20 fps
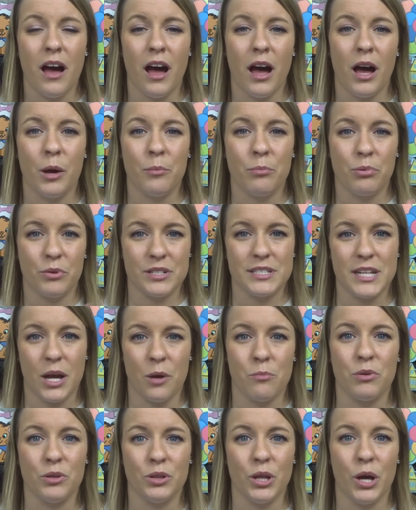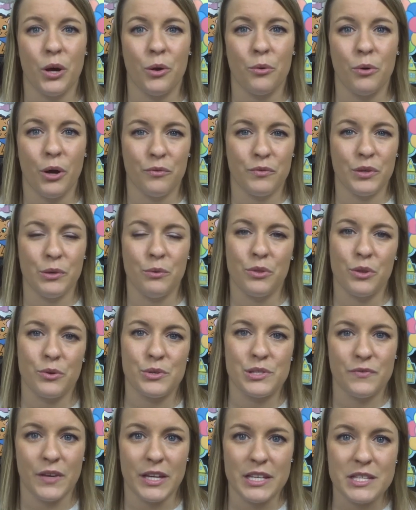uh, put down below a few of
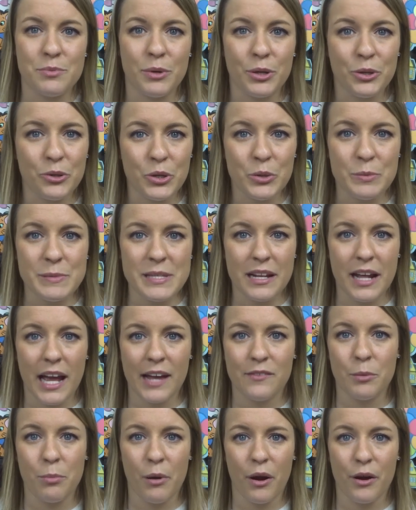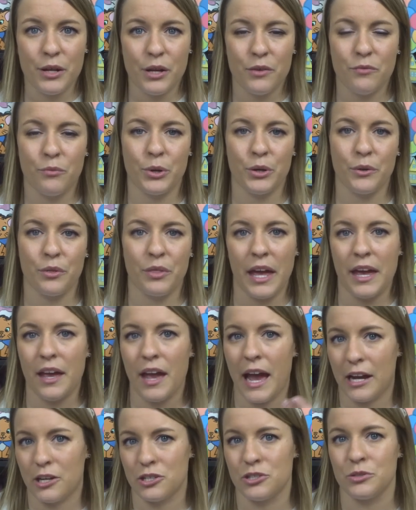those Facebook groups that I'm a part of where they
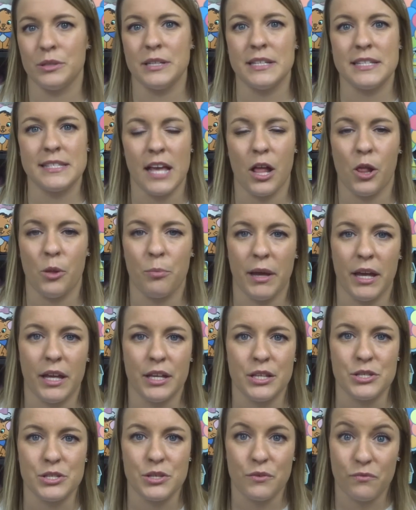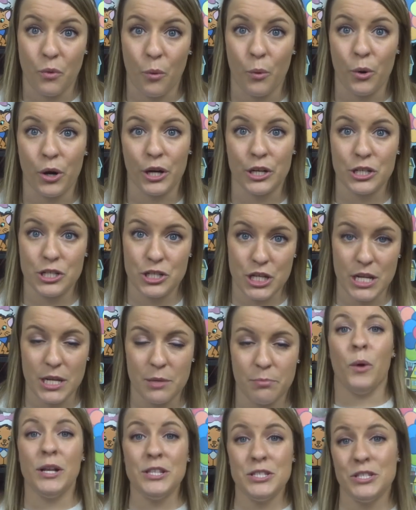actually sell pins for
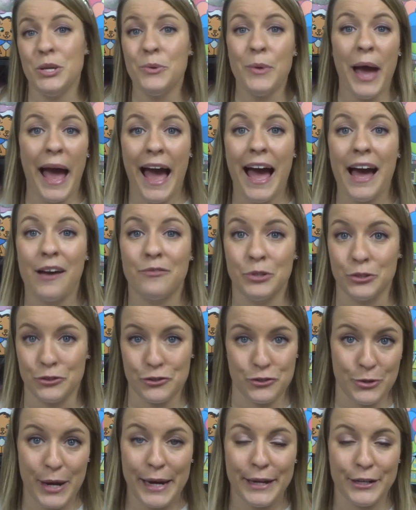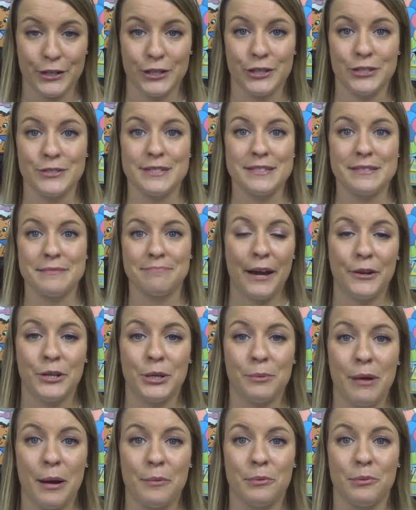cheap. Once you have your traders, now
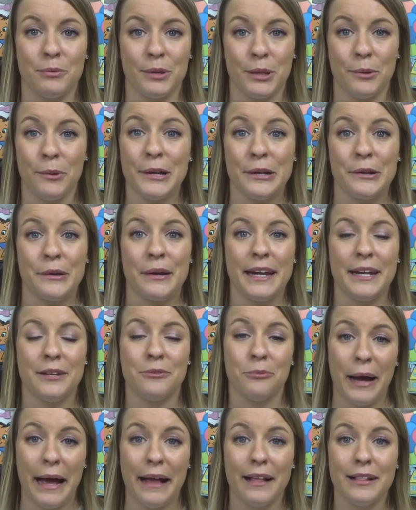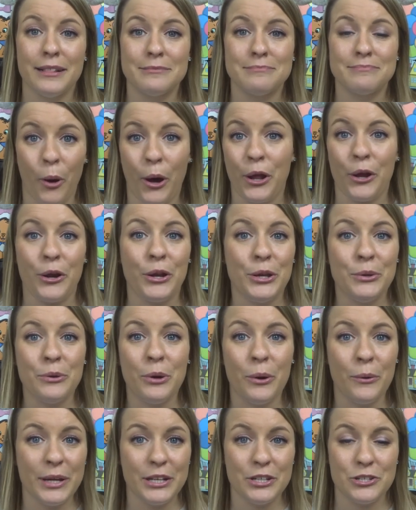you're probably wondering, well, what are you
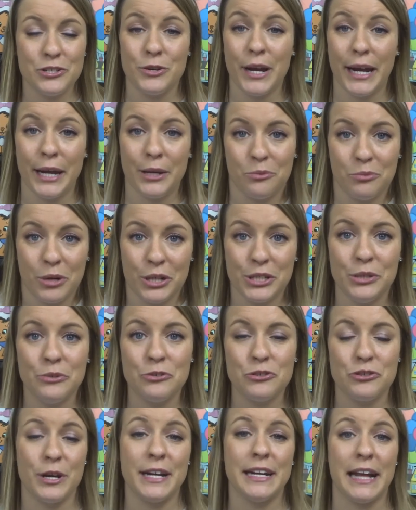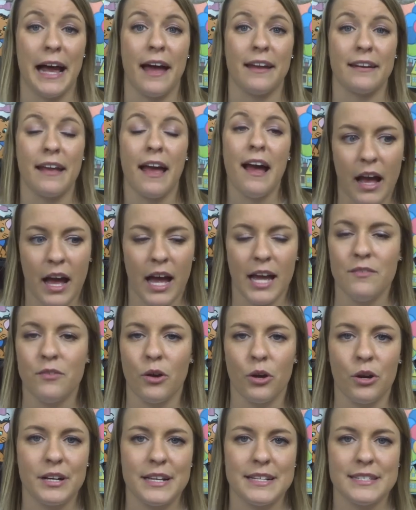going to trade? What do you trade on? I've
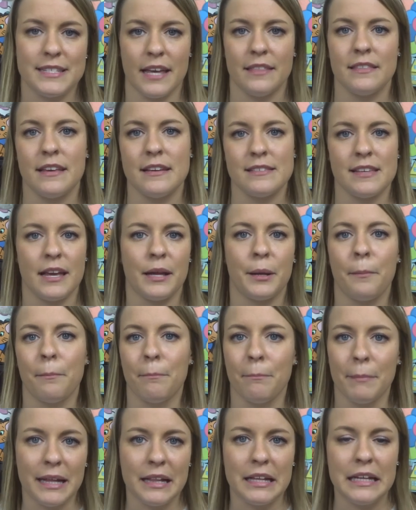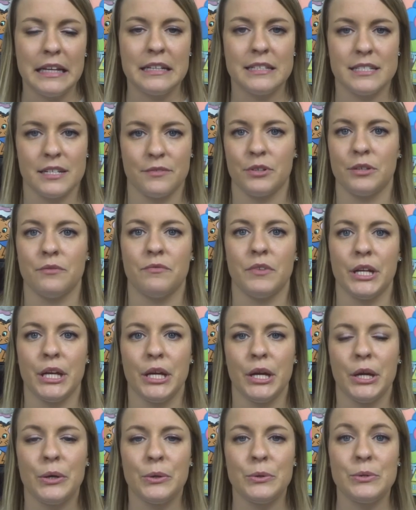already said this in a million different
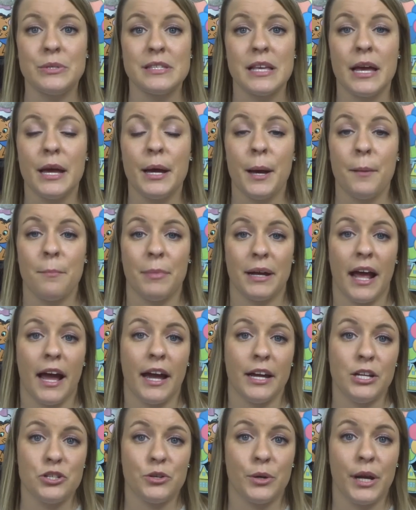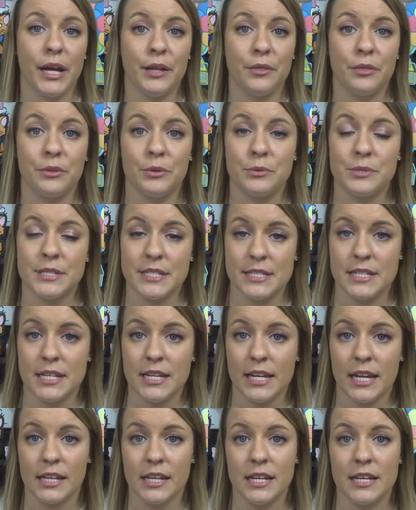videos, but I trade through
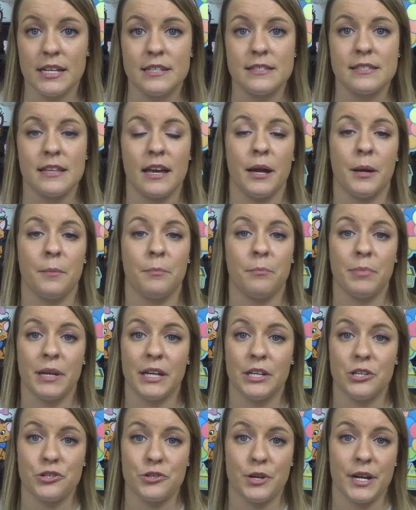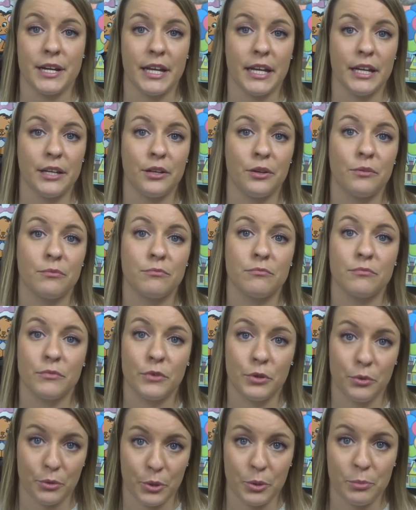DisneyKittee's um, pin trading
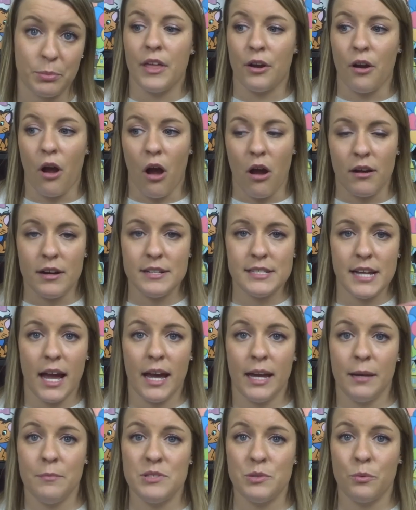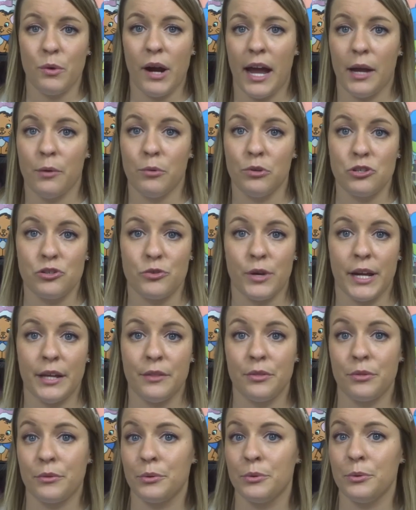group. There are times where I will
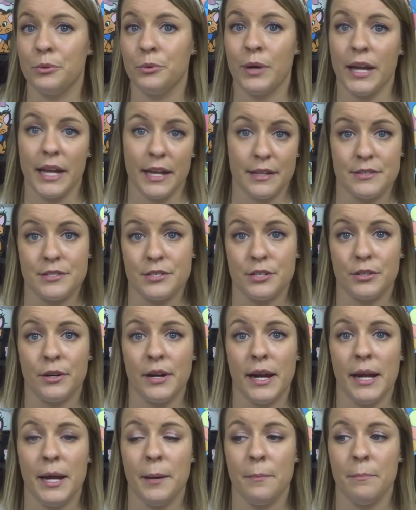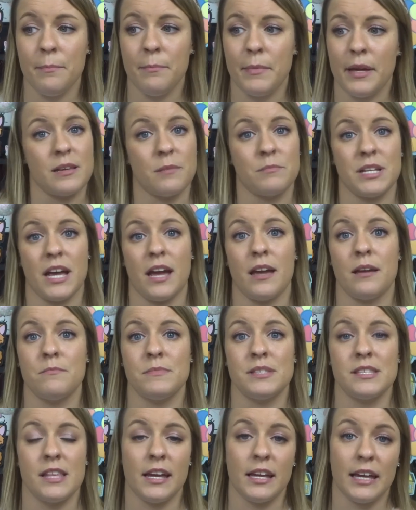trade through Instagram.
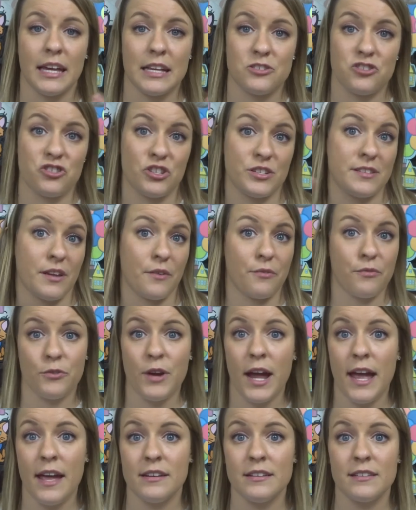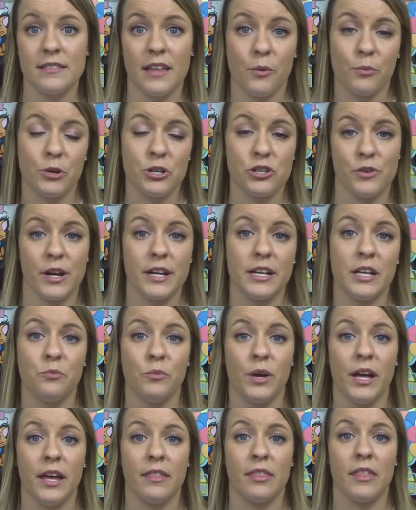Sometimes like it's just a friend that we're trading
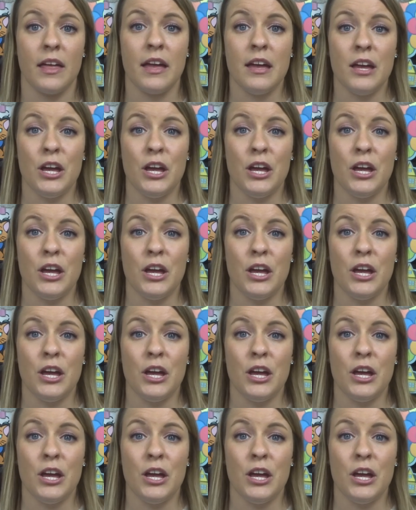with.